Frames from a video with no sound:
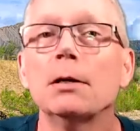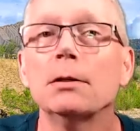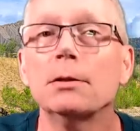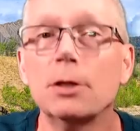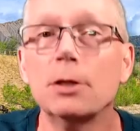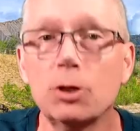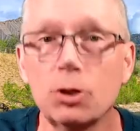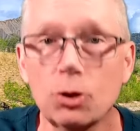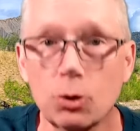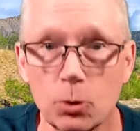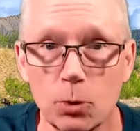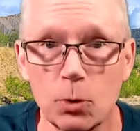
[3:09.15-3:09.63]

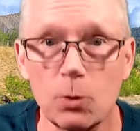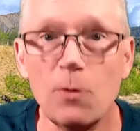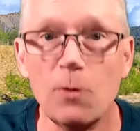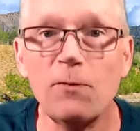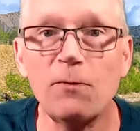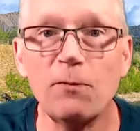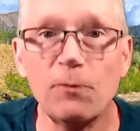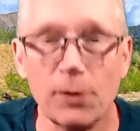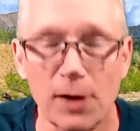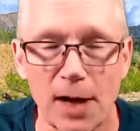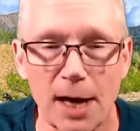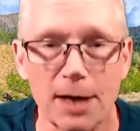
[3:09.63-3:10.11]
the true
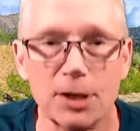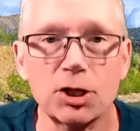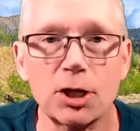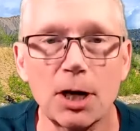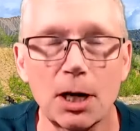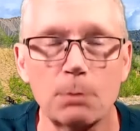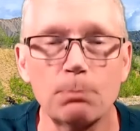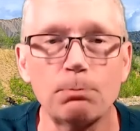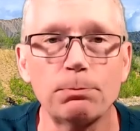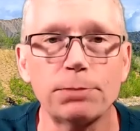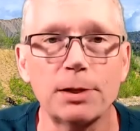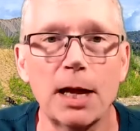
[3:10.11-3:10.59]
flesh
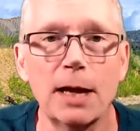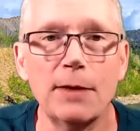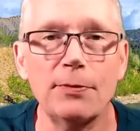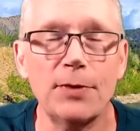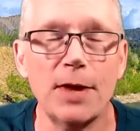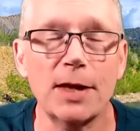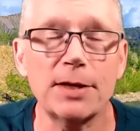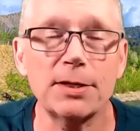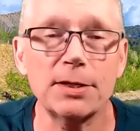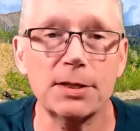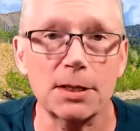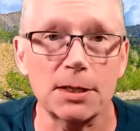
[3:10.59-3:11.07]
and blood
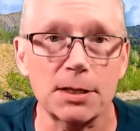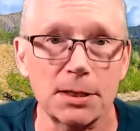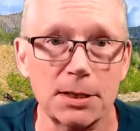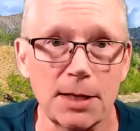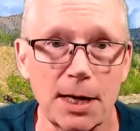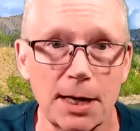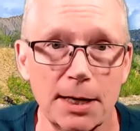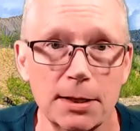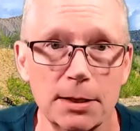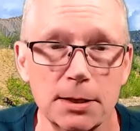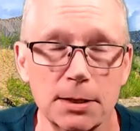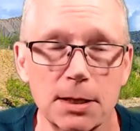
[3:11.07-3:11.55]
that
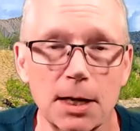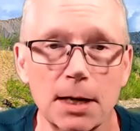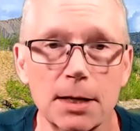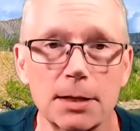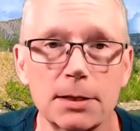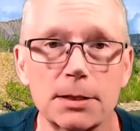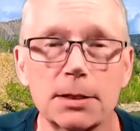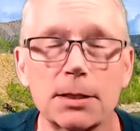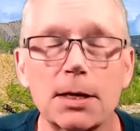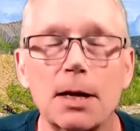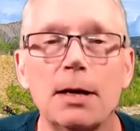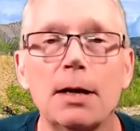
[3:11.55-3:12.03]
sustains
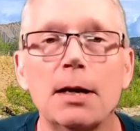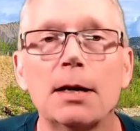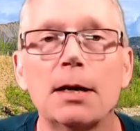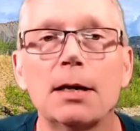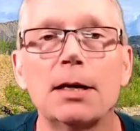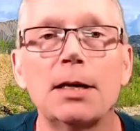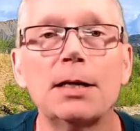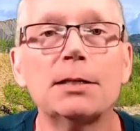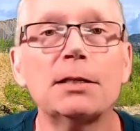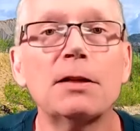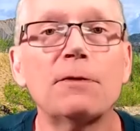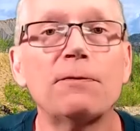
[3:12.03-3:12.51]
us,
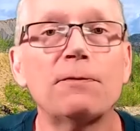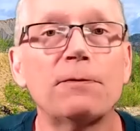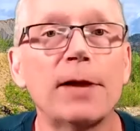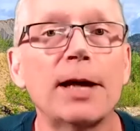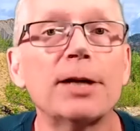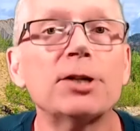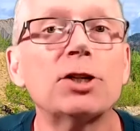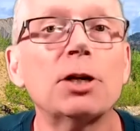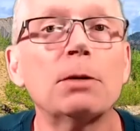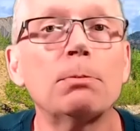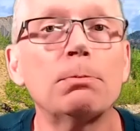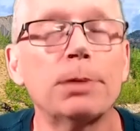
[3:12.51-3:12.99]
is the
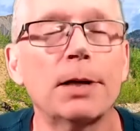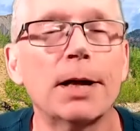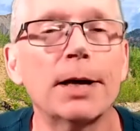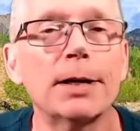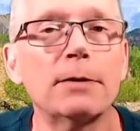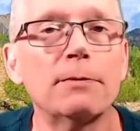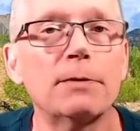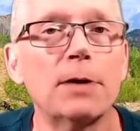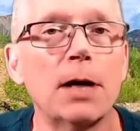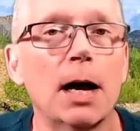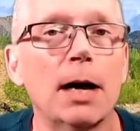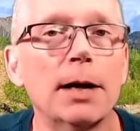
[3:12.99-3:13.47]
flesh and blood
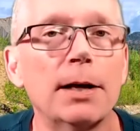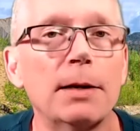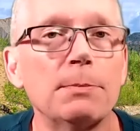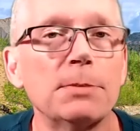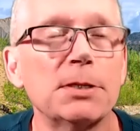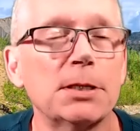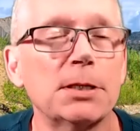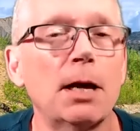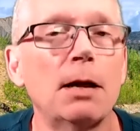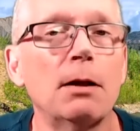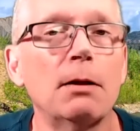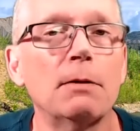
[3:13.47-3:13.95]
of God
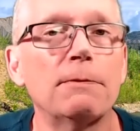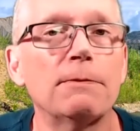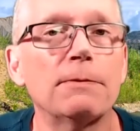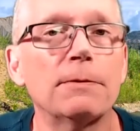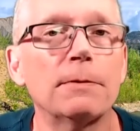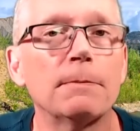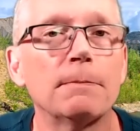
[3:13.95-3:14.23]
himself.